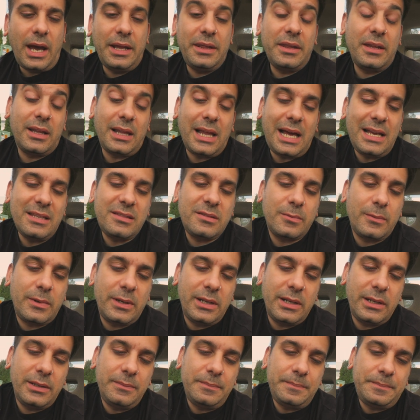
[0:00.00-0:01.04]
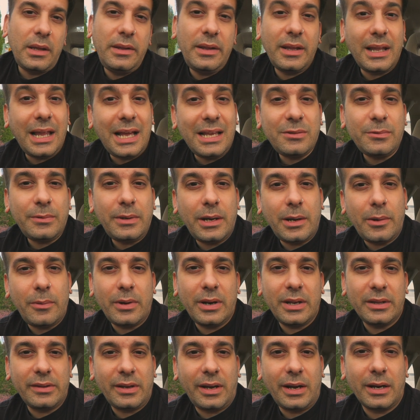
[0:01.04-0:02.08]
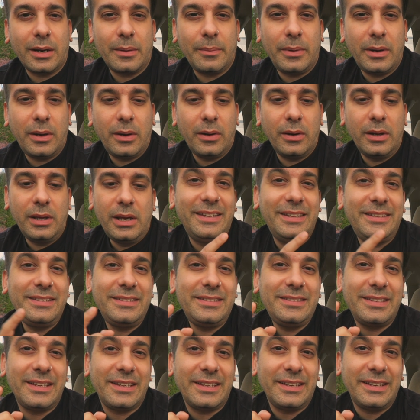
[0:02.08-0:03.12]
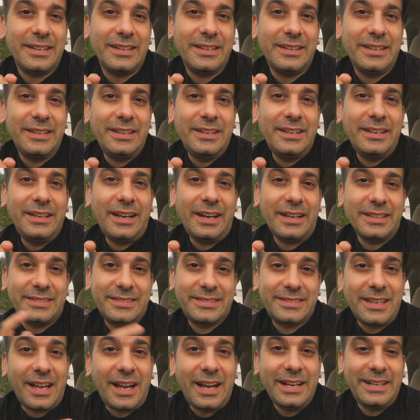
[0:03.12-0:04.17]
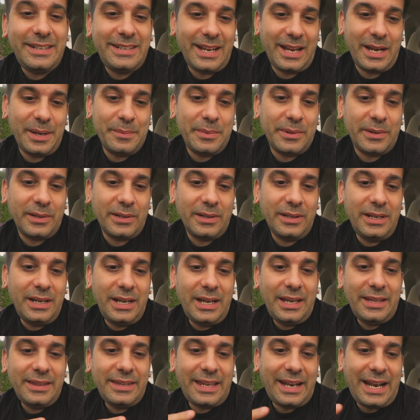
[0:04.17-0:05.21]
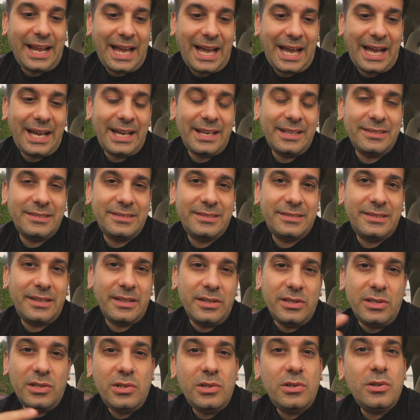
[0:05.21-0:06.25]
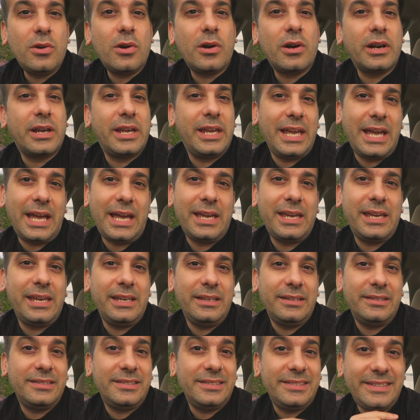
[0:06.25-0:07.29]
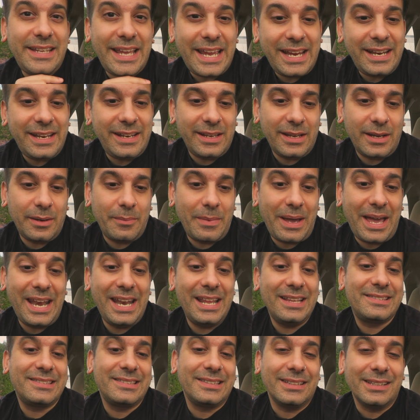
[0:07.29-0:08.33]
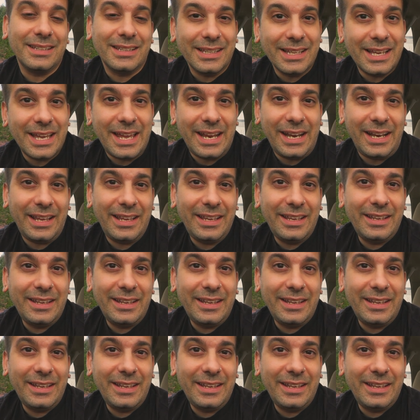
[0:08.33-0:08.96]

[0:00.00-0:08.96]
And the last one I want to talk about, this is a side table that has the New York Yankee Stadium, and it's lit.